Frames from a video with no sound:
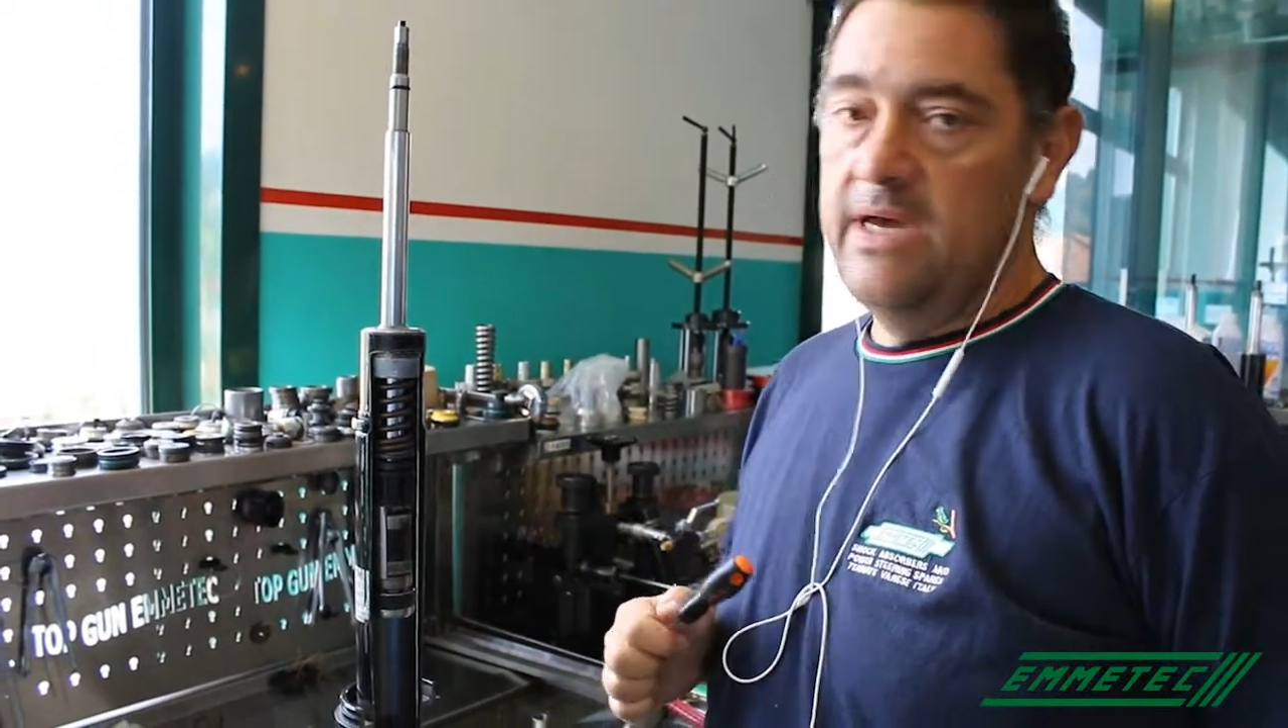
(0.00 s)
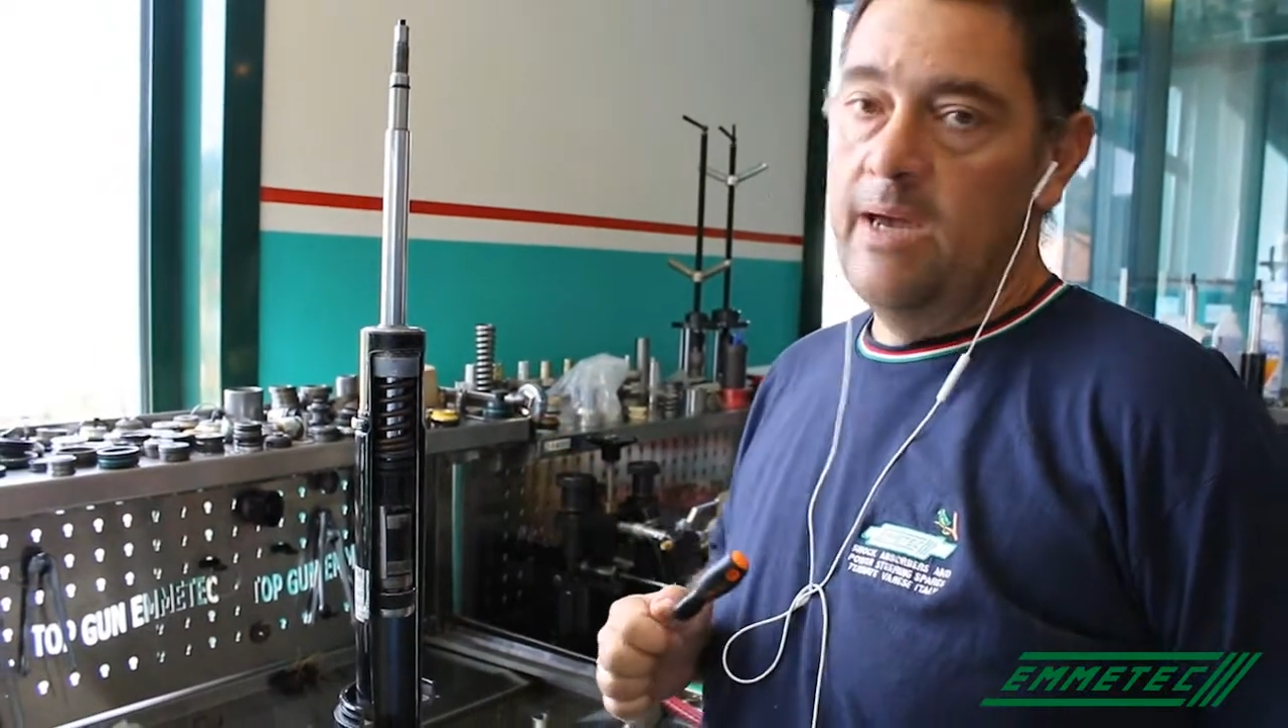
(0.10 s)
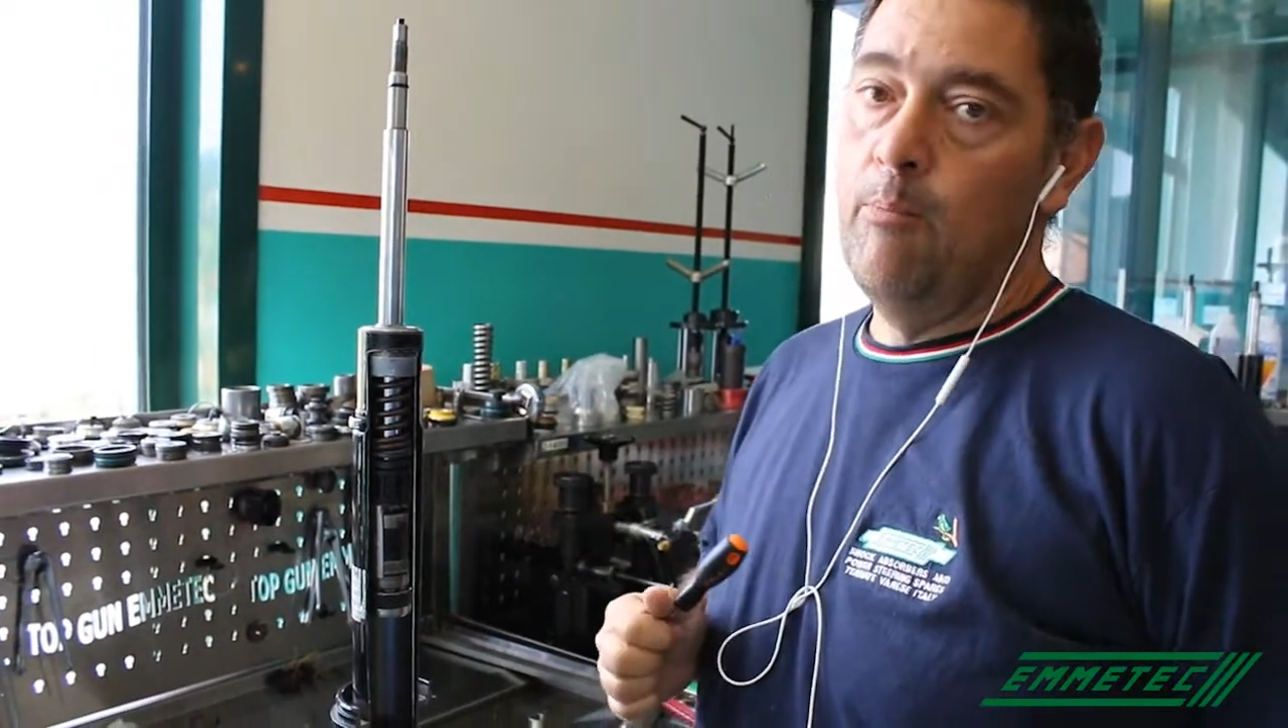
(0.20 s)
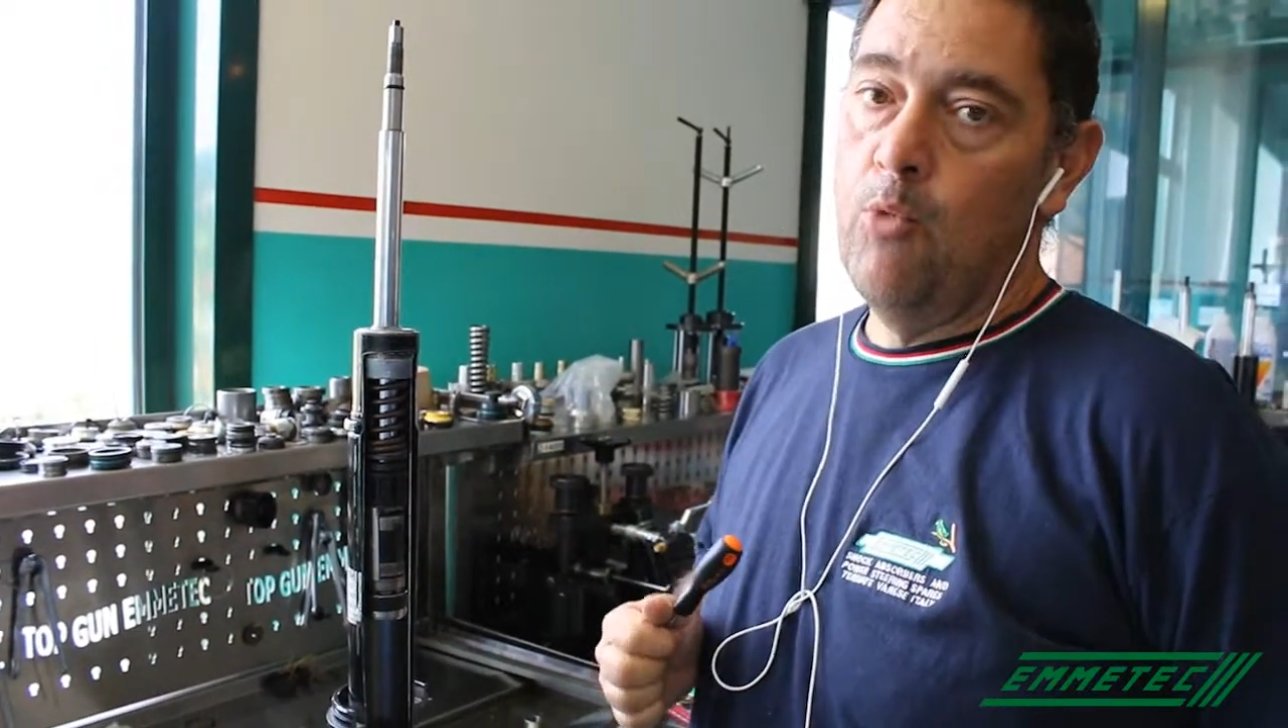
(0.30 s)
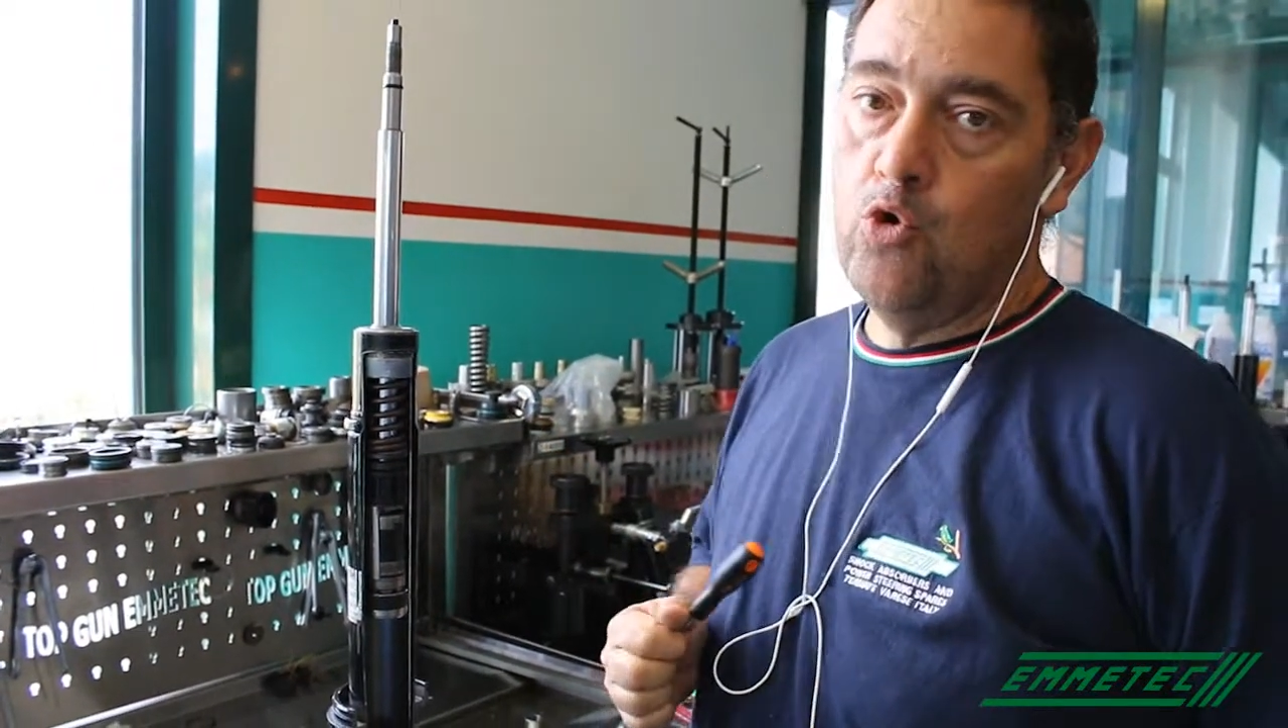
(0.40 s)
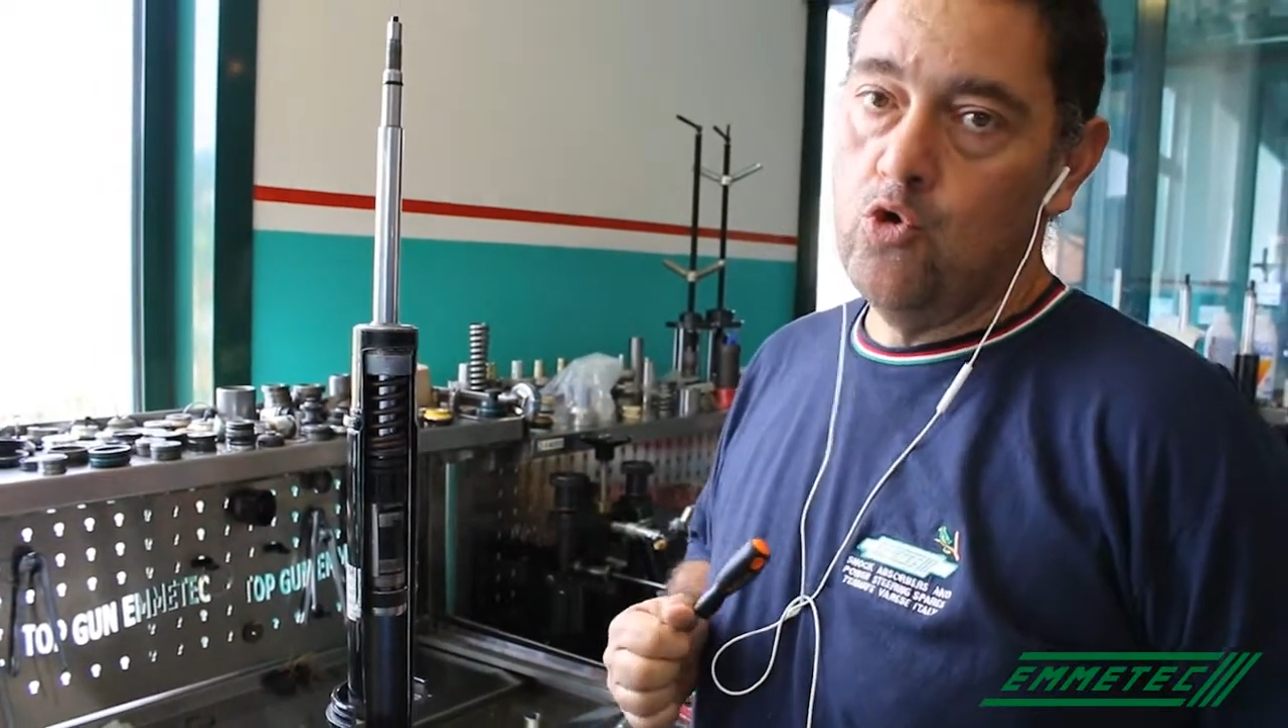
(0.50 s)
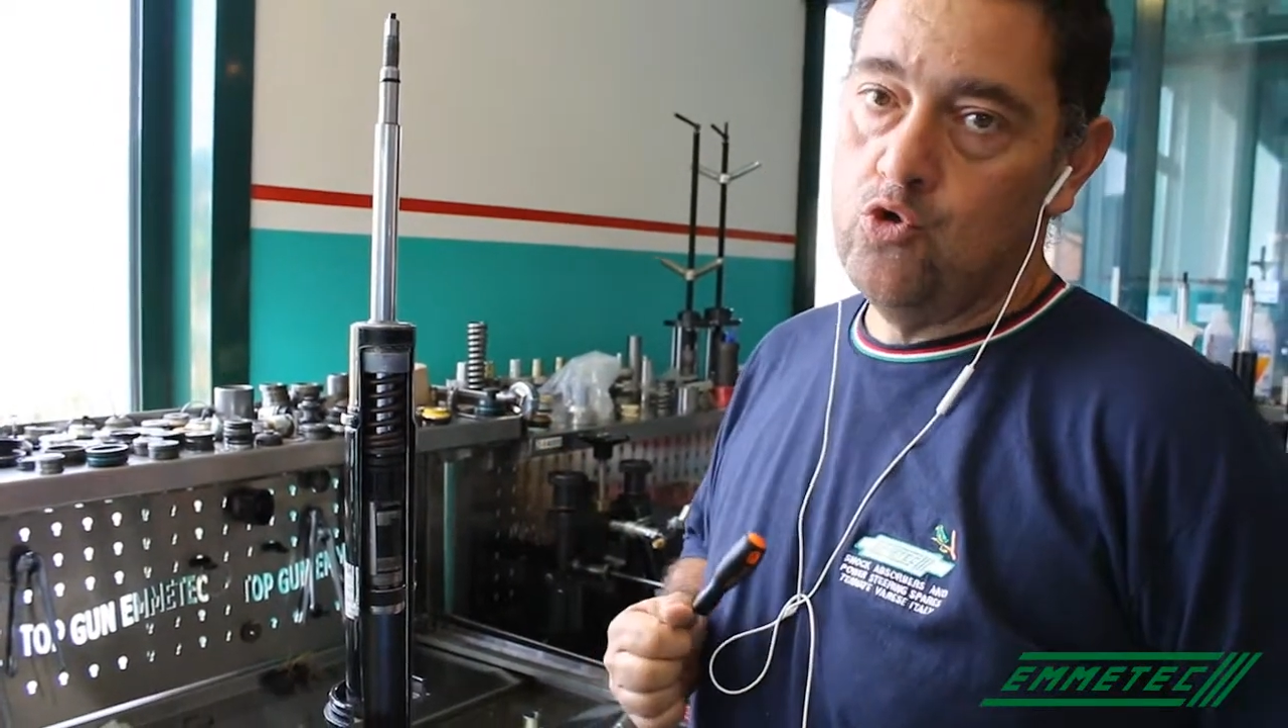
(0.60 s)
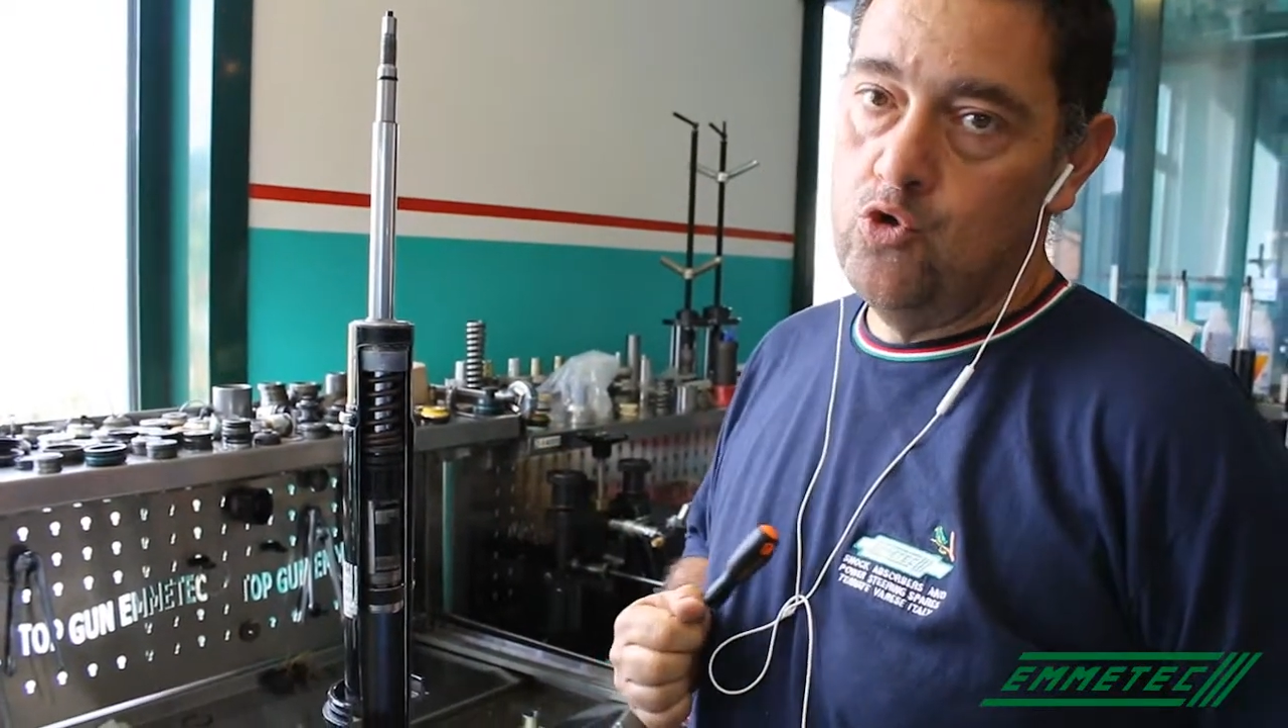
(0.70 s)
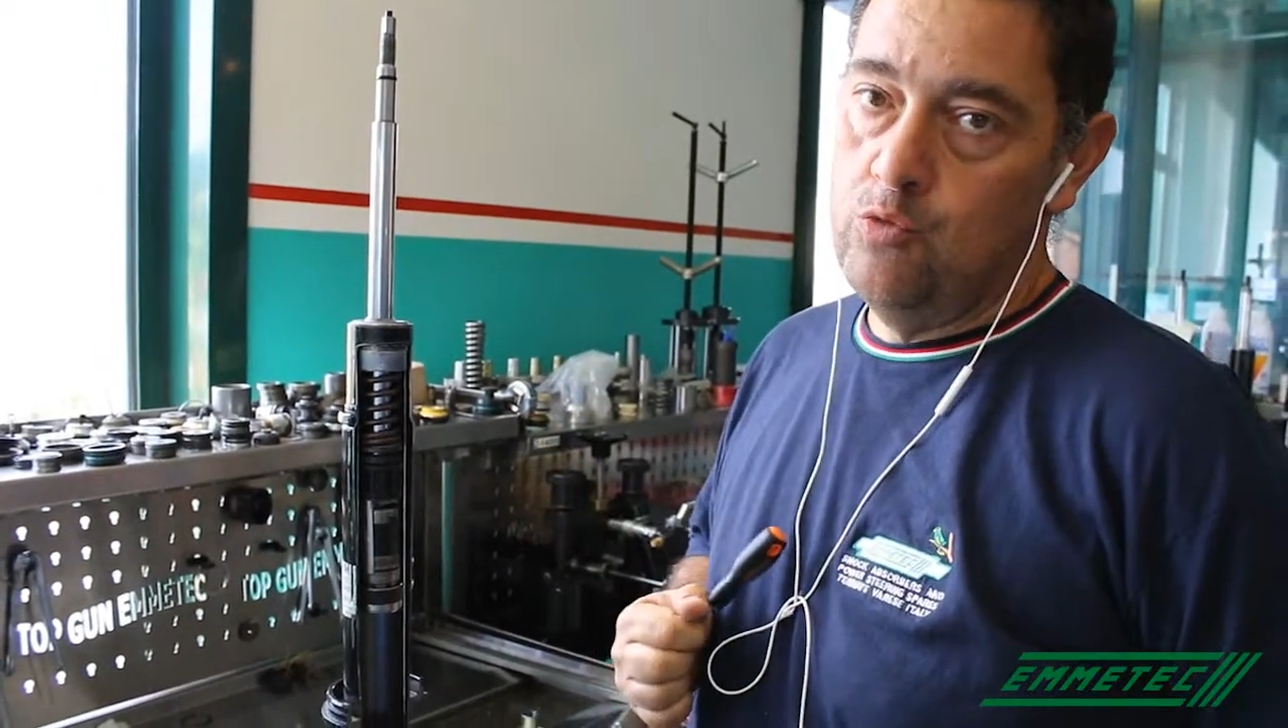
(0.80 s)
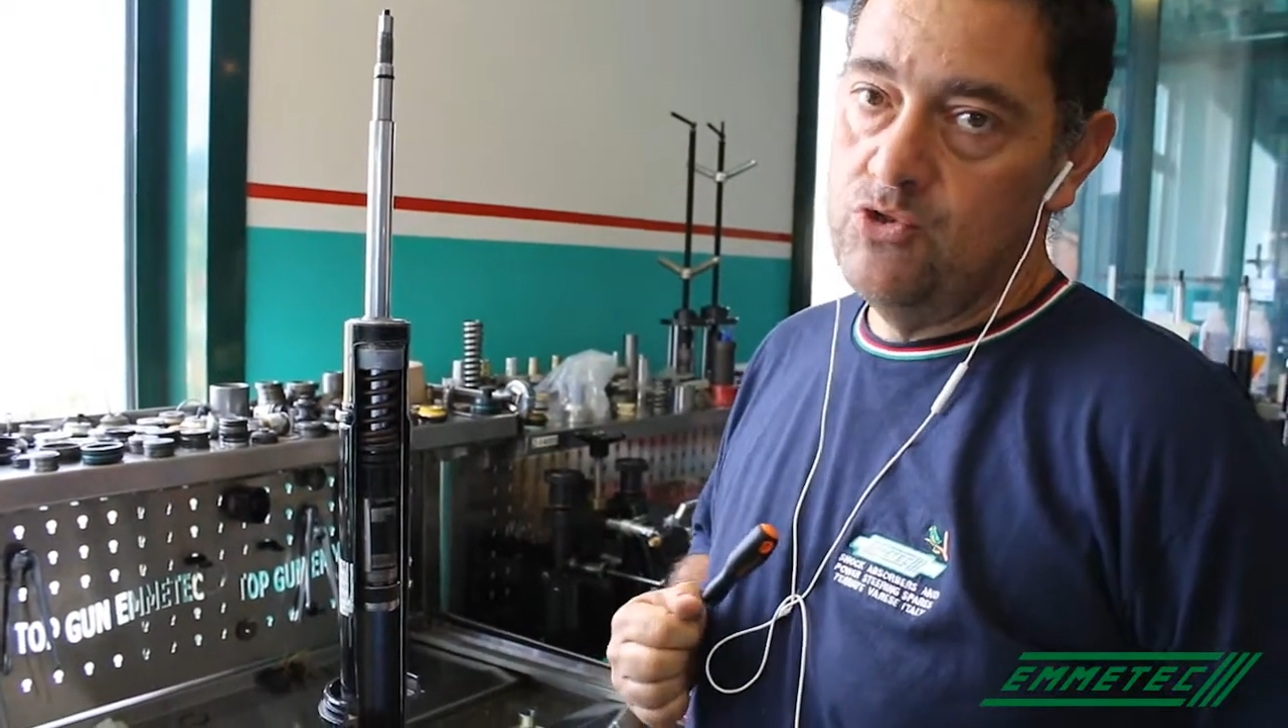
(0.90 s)
a
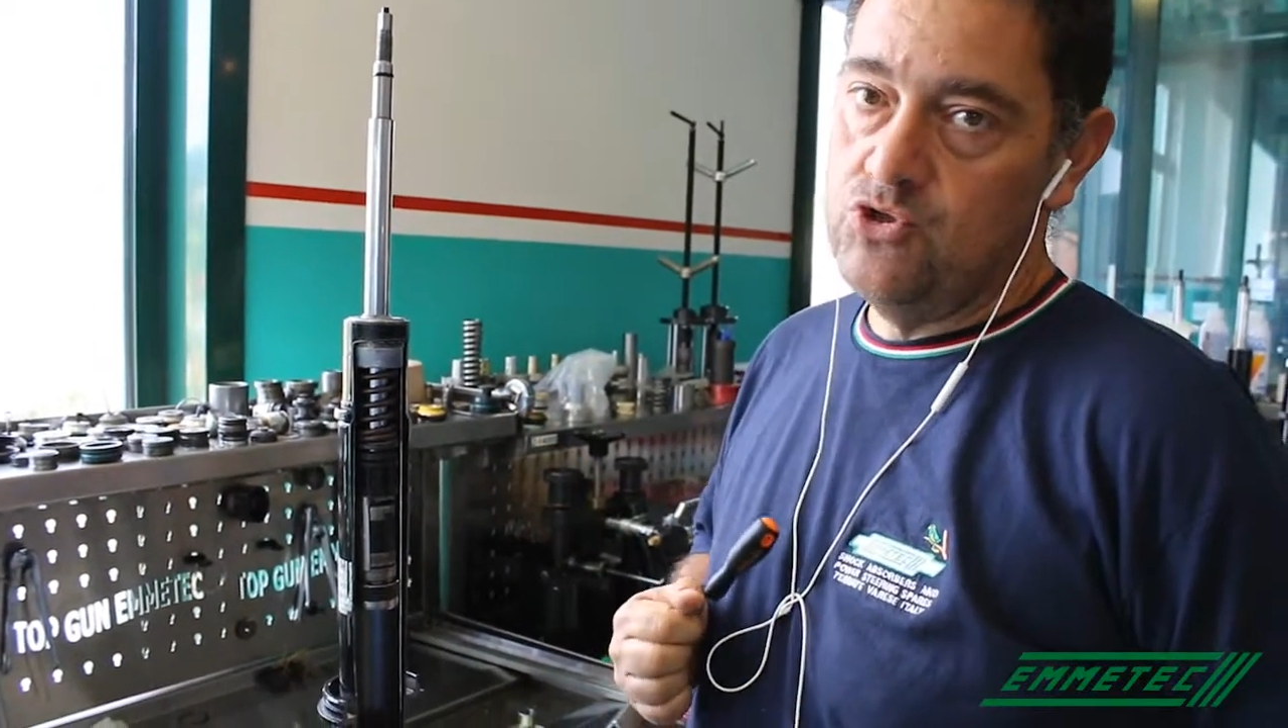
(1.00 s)
monotube